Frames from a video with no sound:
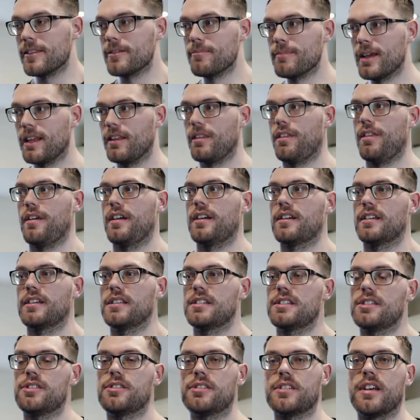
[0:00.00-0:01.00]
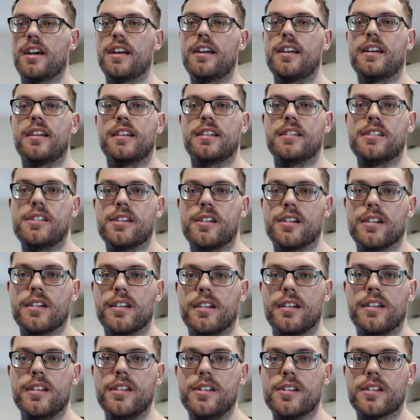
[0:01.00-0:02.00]
The main thing is your diet and your
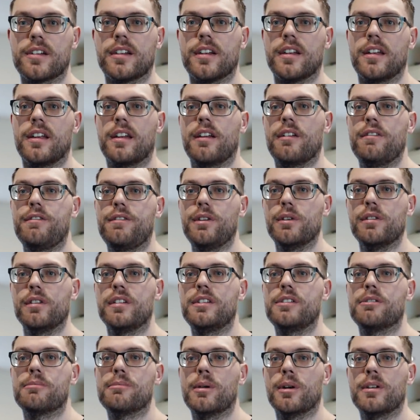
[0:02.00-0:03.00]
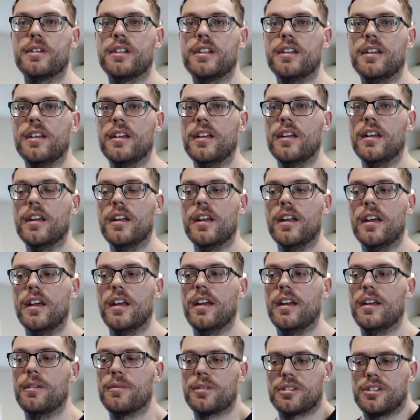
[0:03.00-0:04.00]
kind of fueling your body,
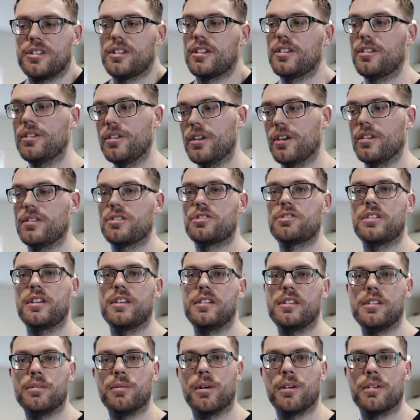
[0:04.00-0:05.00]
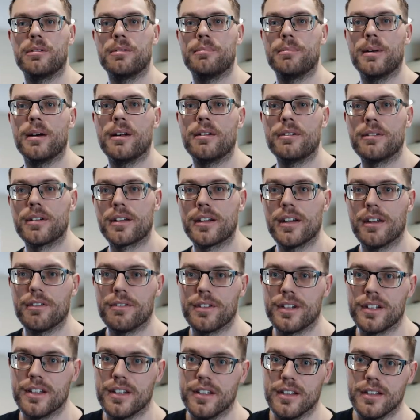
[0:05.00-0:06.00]
because you can do all the training you want, but
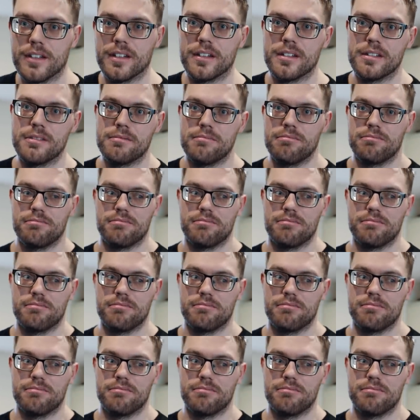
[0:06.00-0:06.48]
recovery and